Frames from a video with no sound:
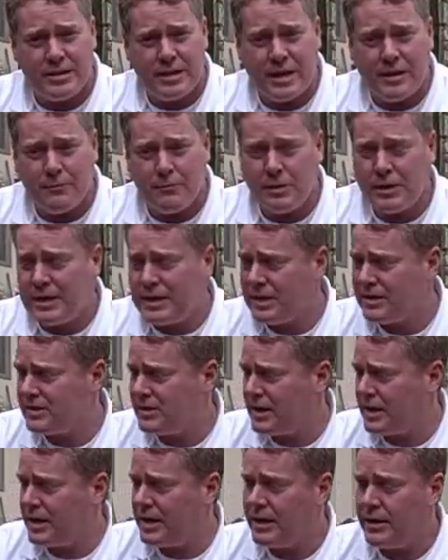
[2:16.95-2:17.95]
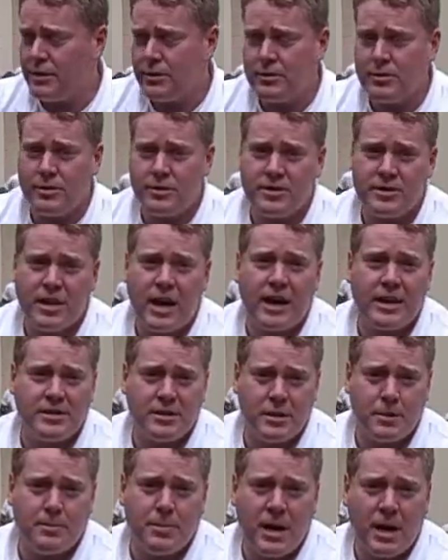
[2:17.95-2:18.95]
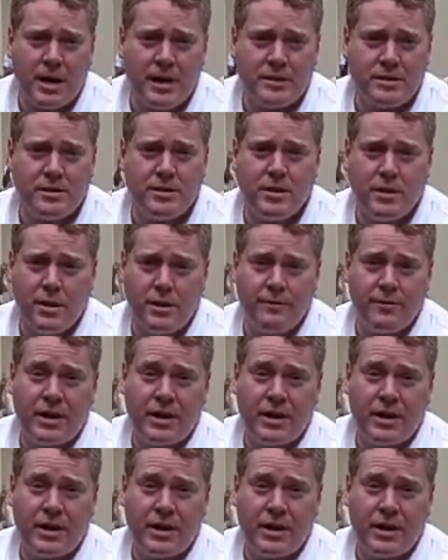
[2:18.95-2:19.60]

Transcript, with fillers: is that it really doesn't adhere to the sides of the ponds.